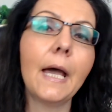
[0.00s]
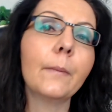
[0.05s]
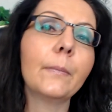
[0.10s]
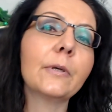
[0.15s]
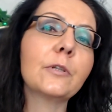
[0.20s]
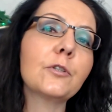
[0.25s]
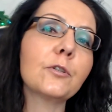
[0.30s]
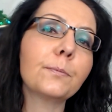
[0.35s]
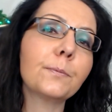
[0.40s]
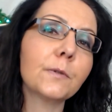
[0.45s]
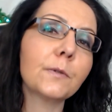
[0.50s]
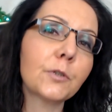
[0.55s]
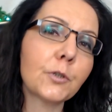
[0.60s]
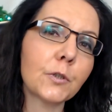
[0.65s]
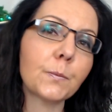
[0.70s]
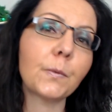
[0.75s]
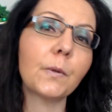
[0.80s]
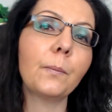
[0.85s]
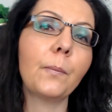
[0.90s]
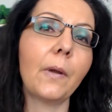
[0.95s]
But you
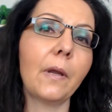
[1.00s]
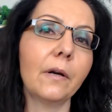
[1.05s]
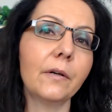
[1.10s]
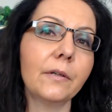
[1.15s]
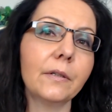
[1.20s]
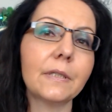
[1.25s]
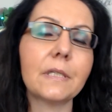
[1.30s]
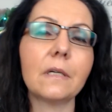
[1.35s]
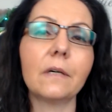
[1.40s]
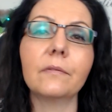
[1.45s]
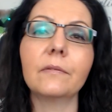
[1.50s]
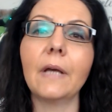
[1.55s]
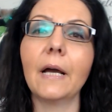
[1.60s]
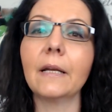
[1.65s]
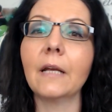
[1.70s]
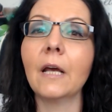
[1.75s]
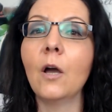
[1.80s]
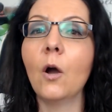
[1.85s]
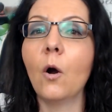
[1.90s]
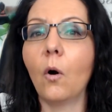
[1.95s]
just prepare yourself
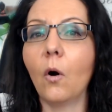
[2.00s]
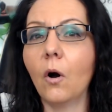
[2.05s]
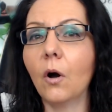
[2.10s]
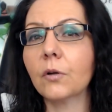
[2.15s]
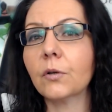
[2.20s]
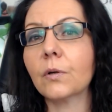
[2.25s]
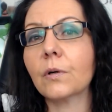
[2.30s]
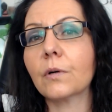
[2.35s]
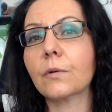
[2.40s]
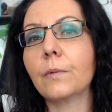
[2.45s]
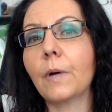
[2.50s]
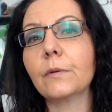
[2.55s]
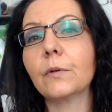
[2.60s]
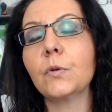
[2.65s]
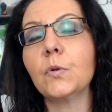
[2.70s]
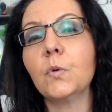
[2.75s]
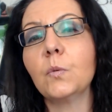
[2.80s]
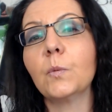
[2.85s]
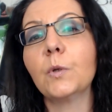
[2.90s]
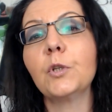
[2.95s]
that on or around the
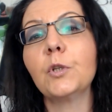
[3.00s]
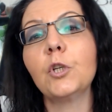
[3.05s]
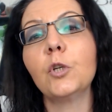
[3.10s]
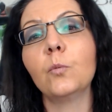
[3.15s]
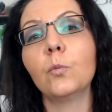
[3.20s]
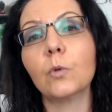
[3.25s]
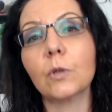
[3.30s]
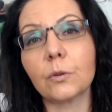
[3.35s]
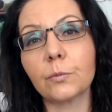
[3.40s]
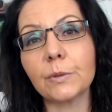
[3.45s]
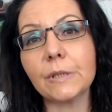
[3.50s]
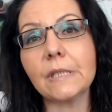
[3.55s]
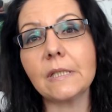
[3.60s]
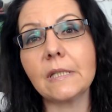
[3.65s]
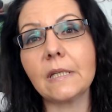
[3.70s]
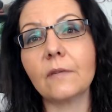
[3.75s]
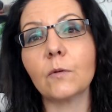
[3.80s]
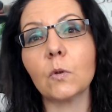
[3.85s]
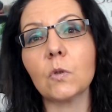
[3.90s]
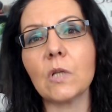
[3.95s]
new moon, you will
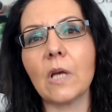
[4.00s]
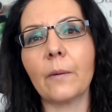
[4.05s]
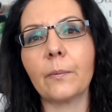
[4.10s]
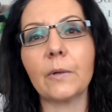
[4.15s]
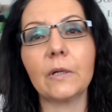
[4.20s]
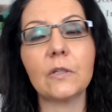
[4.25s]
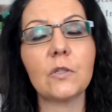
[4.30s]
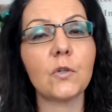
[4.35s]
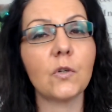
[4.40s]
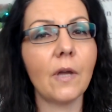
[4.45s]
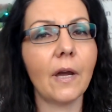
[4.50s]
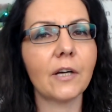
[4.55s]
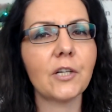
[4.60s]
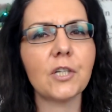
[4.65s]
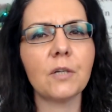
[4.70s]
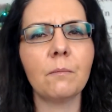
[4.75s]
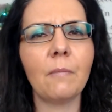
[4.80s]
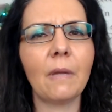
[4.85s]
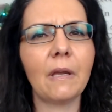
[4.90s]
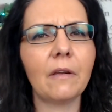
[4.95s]
receive those upgrades. So you
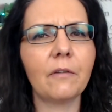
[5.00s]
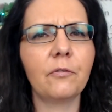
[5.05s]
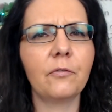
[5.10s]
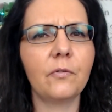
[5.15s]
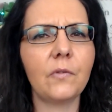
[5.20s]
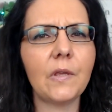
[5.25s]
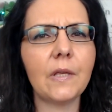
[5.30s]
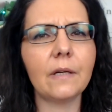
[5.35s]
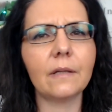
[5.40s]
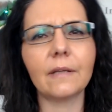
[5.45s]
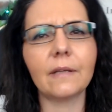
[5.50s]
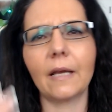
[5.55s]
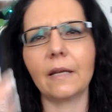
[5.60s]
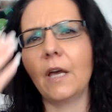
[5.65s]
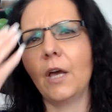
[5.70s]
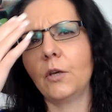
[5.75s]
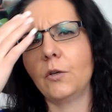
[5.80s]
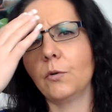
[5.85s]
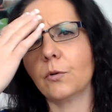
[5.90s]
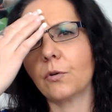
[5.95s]
actually may feel that
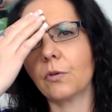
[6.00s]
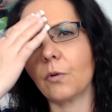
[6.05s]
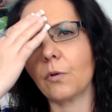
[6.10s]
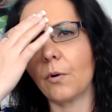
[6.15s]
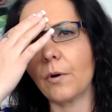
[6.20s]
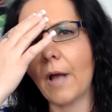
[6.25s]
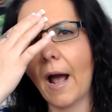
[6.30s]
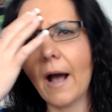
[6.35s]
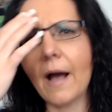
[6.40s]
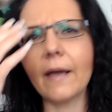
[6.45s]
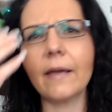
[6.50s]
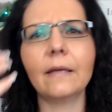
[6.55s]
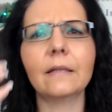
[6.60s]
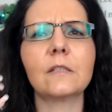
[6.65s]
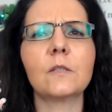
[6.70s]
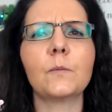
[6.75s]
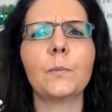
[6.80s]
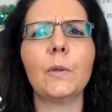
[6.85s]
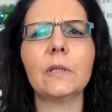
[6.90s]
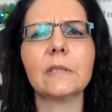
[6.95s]
your third eye
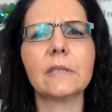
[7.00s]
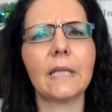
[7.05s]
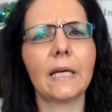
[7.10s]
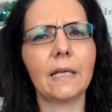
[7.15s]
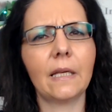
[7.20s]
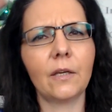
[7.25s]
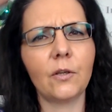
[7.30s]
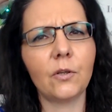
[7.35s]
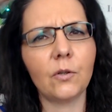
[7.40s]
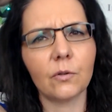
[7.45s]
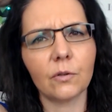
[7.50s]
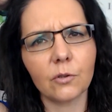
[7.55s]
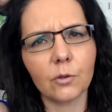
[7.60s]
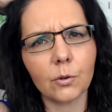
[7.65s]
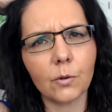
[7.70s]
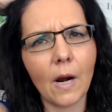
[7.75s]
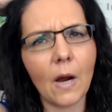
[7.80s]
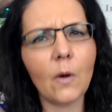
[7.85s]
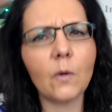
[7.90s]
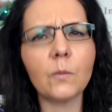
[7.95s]
is pulsating, your
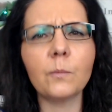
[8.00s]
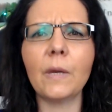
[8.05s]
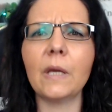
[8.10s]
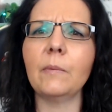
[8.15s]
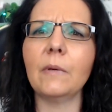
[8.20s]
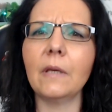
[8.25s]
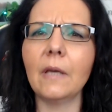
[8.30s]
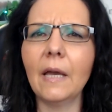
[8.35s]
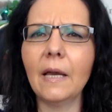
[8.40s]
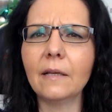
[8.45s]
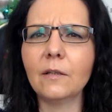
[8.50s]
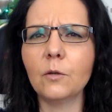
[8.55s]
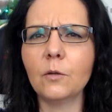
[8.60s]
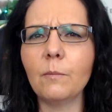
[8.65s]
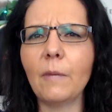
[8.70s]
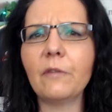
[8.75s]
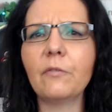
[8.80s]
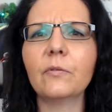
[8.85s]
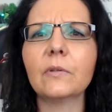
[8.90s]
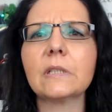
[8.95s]
crown, maybe you
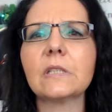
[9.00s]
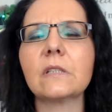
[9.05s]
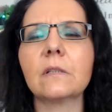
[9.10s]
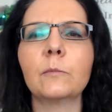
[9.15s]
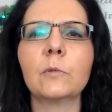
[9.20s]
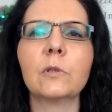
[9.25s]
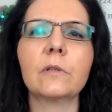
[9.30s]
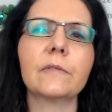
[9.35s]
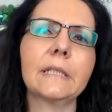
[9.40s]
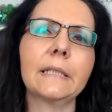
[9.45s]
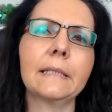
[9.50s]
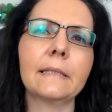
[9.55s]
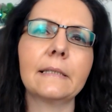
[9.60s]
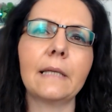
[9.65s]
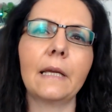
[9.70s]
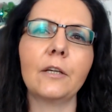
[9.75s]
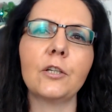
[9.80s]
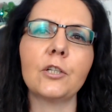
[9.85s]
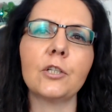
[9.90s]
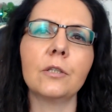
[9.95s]
may feel somewhat of a
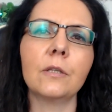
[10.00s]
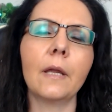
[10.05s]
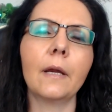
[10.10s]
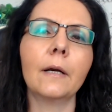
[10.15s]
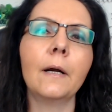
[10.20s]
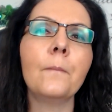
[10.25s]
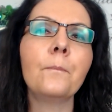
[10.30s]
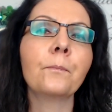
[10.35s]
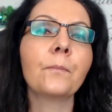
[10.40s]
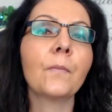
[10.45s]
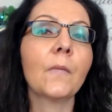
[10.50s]
sensation there.